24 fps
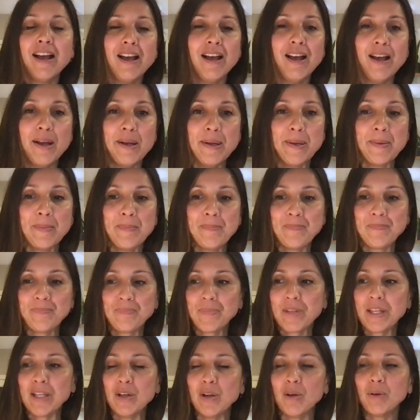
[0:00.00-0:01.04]
Um,
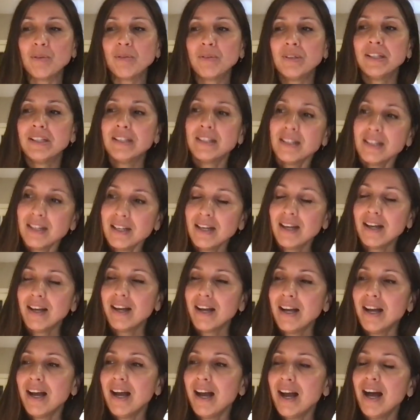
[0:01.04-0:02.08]
you know,
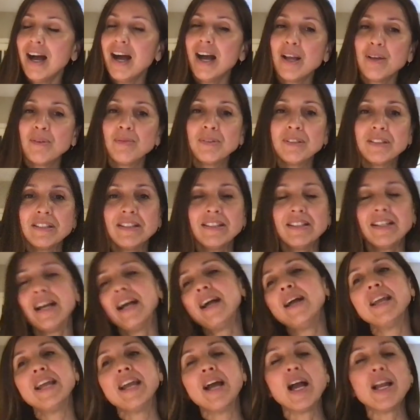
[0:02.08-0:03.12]
I
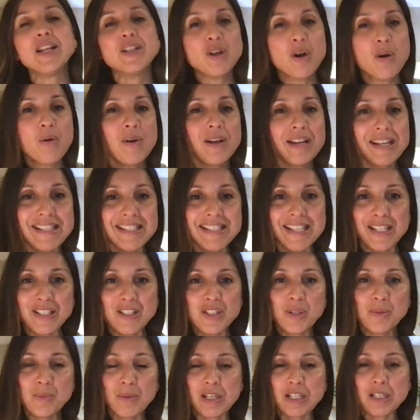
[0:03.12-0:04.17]
don't want to say
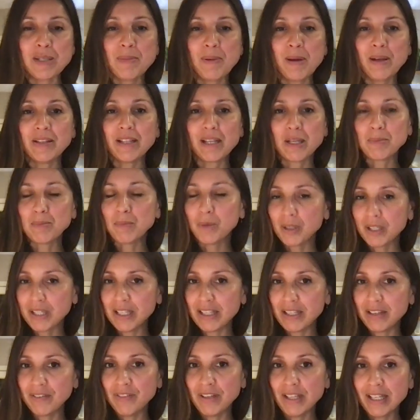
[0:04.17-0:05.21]
too much about like
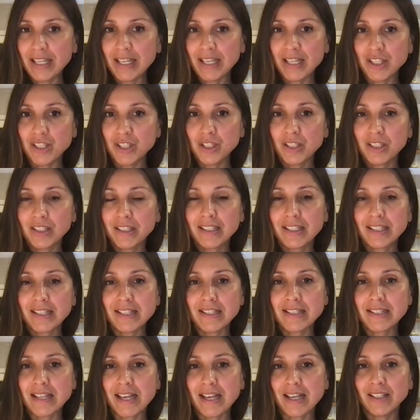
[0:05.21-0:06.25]
booking a vacation,
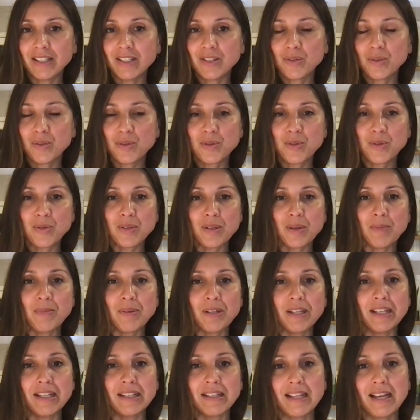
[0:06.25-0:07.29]
because that is also
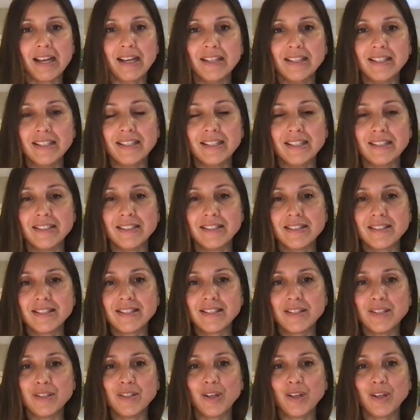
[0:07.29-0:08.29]
something that is,